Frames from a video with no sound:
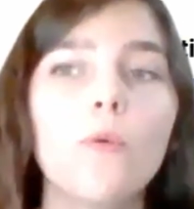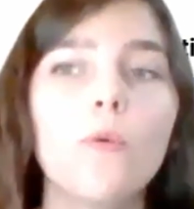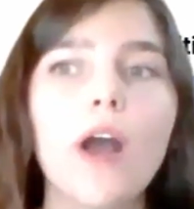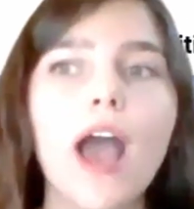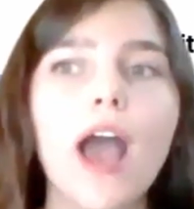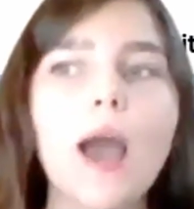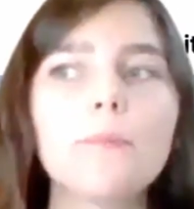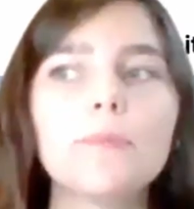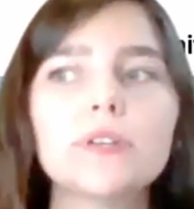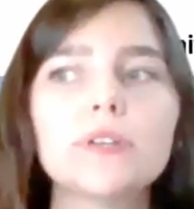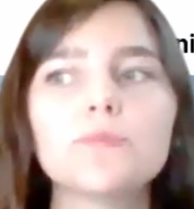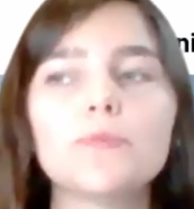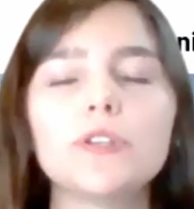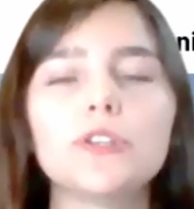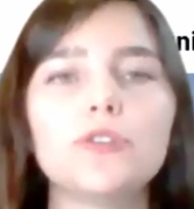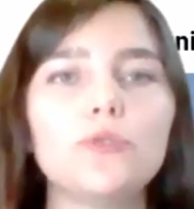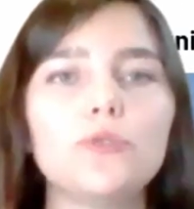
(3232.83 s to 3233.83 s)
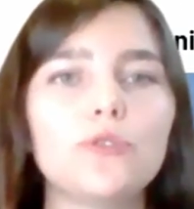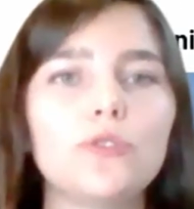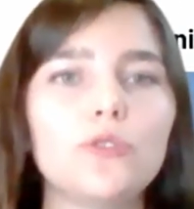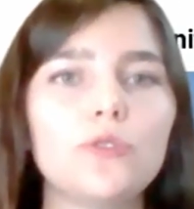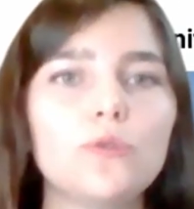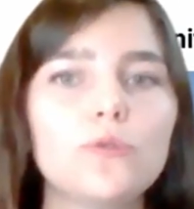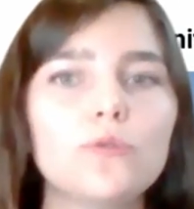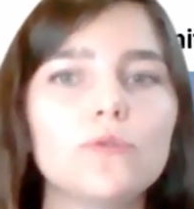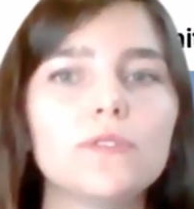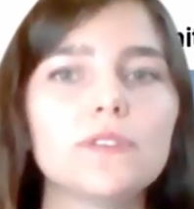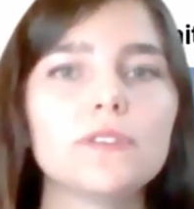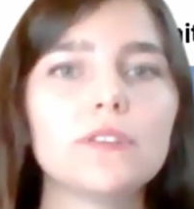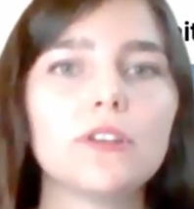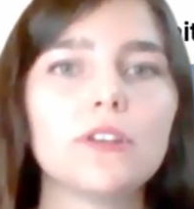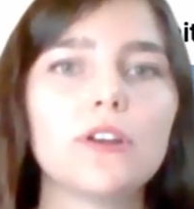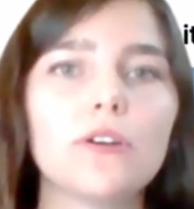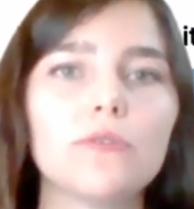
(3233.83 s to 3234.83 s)
What happens when you use,
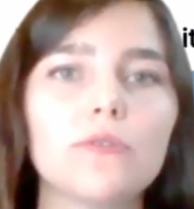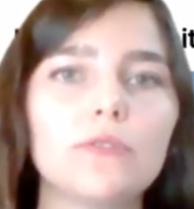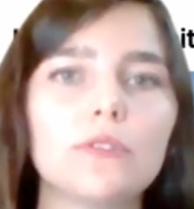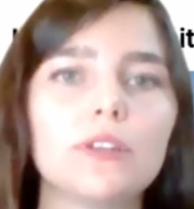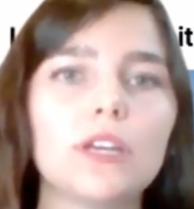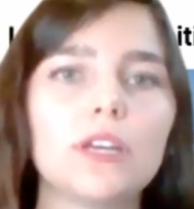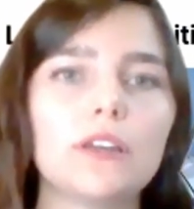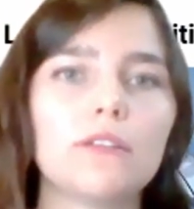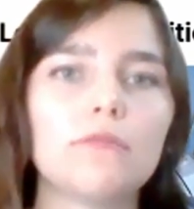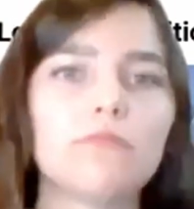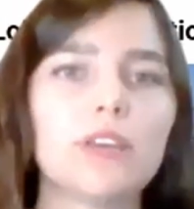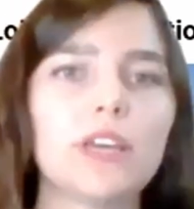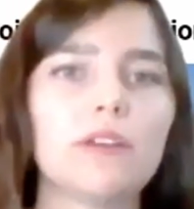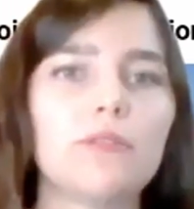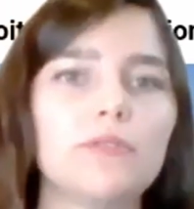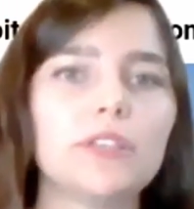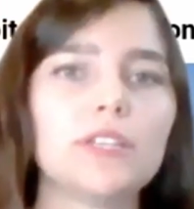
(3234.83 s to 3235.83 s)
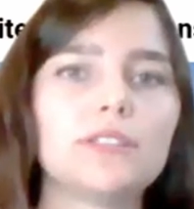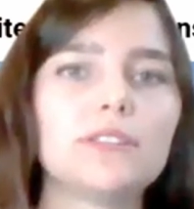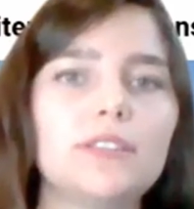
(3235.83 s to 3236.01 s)
I can't really see